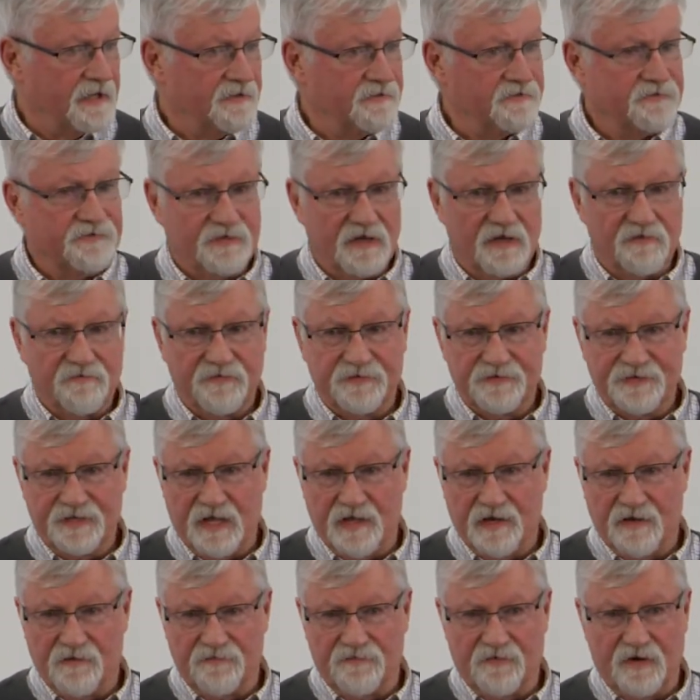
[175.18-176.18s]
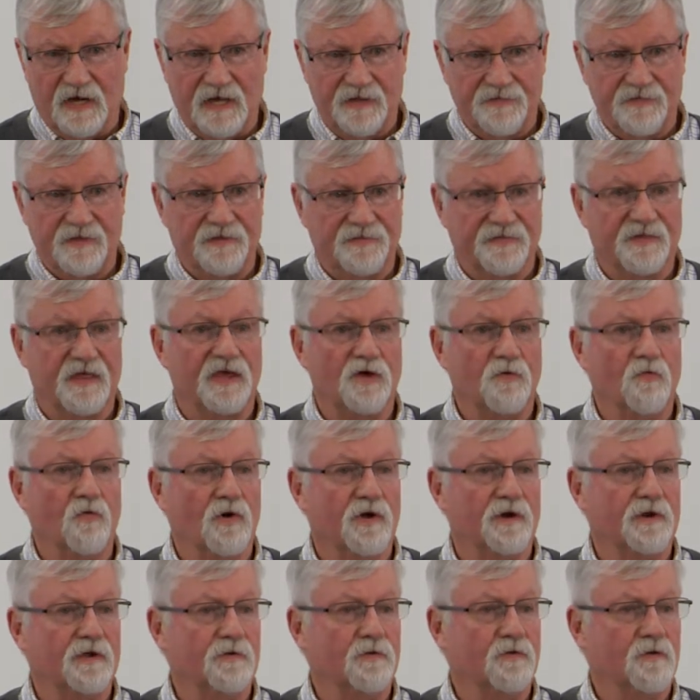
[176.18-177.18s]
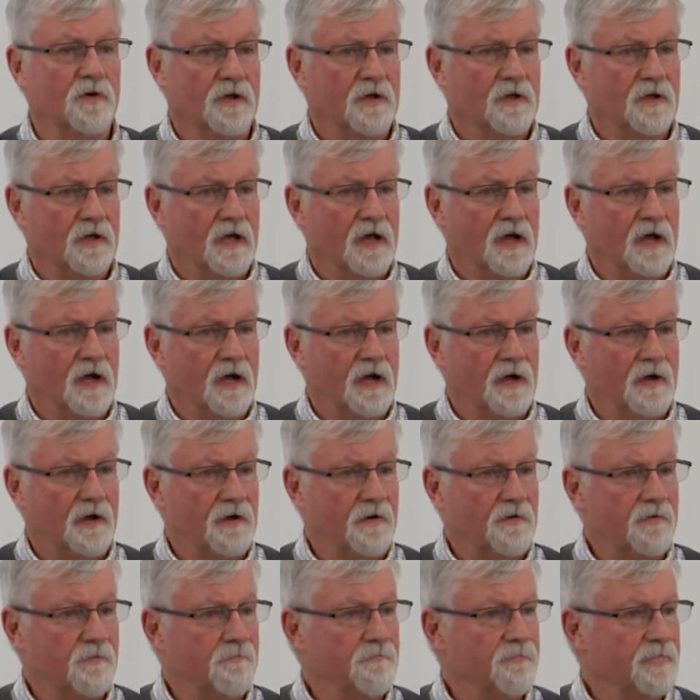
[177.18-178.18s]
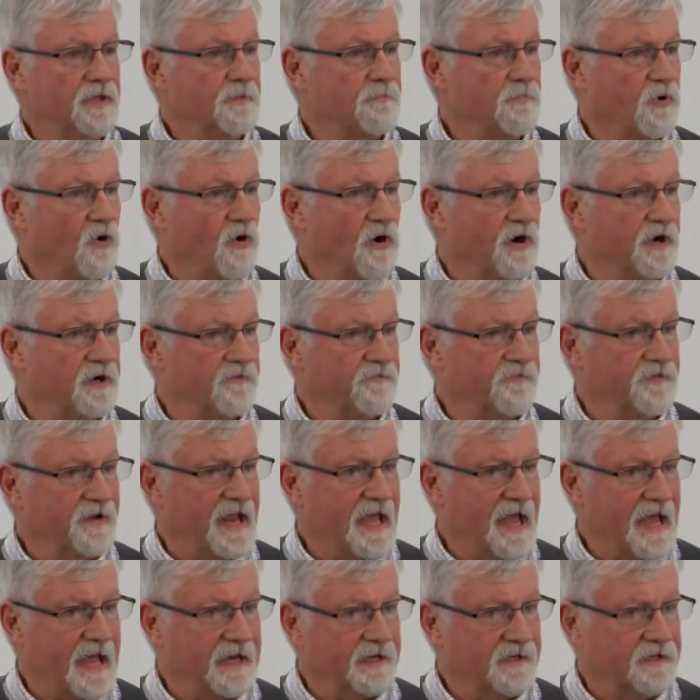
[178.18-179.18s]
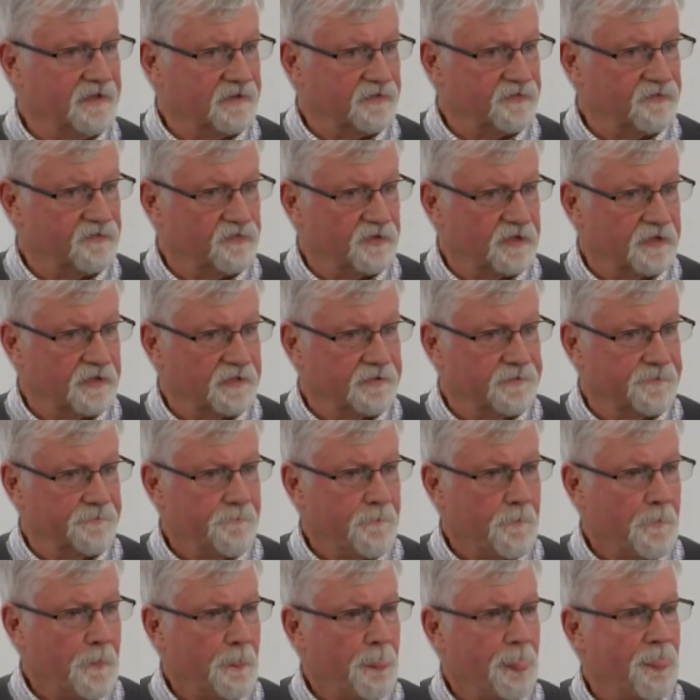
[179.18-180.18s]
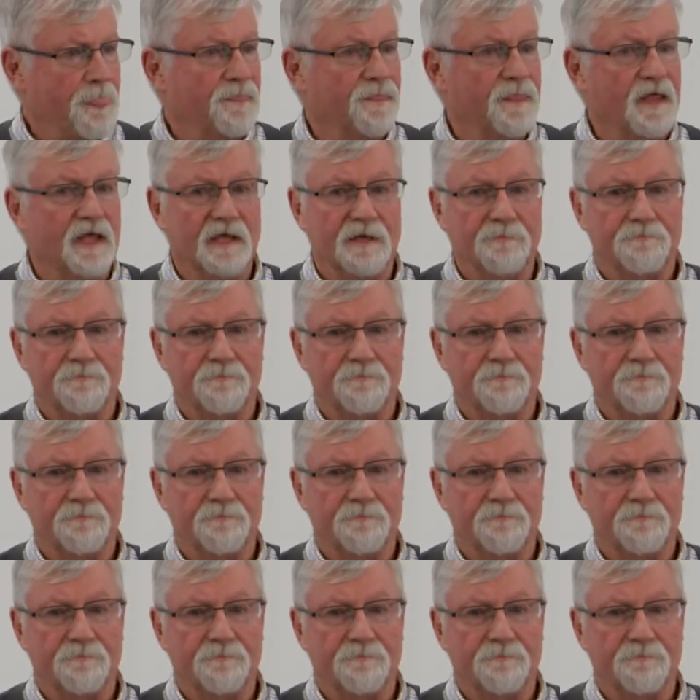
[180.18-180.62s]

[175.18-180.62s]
self-identified that they want to be part of an ag district. They